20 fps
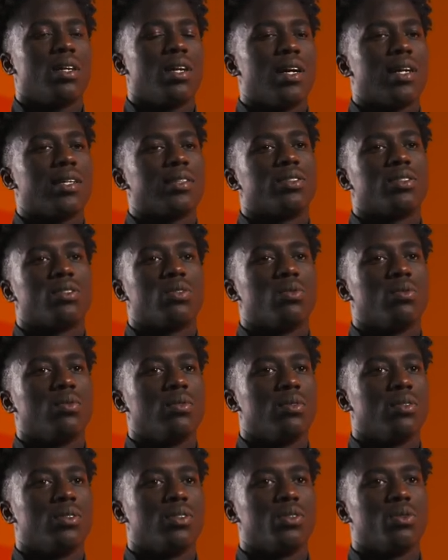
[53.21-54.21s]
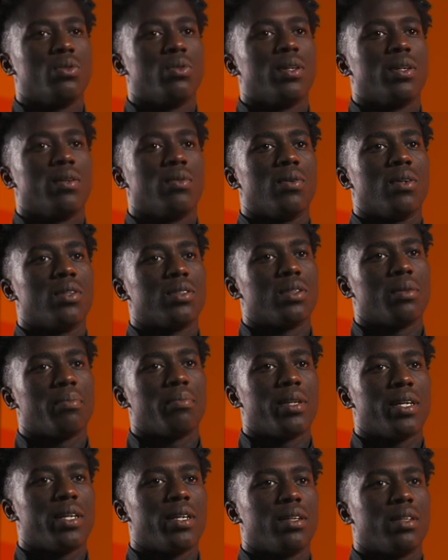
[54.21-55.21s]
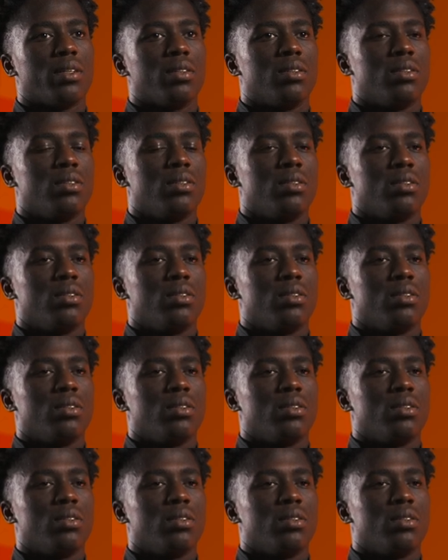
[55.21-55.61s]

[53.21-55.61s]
adds to it whilst I'm playing.